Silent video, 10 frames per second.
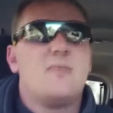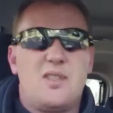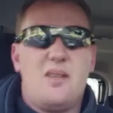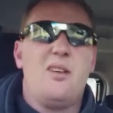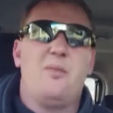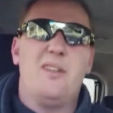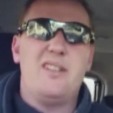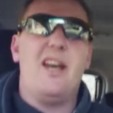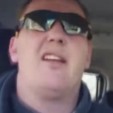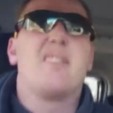Sorry to put
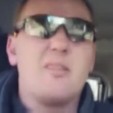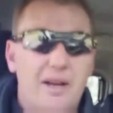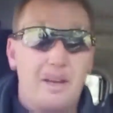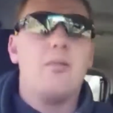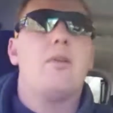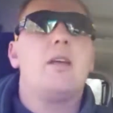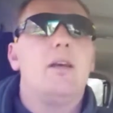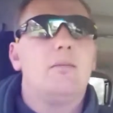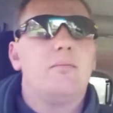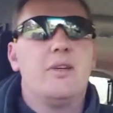it down on a Monday
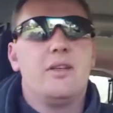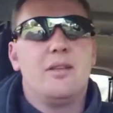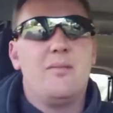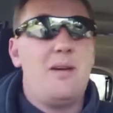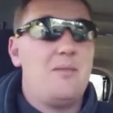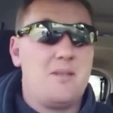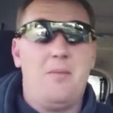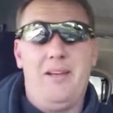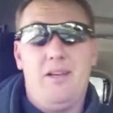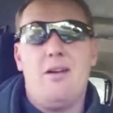morning, but maybe it's
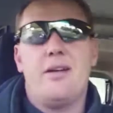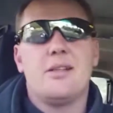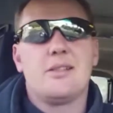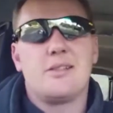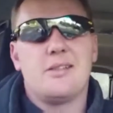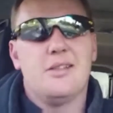Monday-itis.